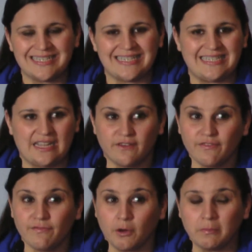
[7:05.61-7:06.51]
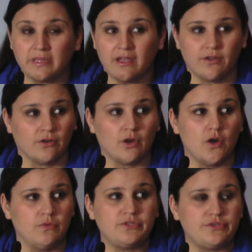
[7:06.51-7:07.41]
to stand firmly on her
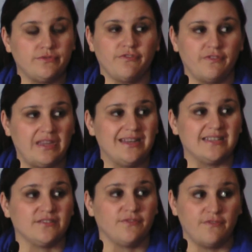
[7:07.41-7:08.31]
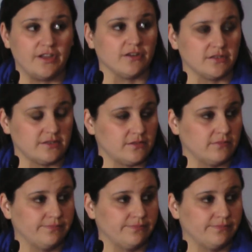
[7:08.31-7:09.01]
own 2 feet is fierce.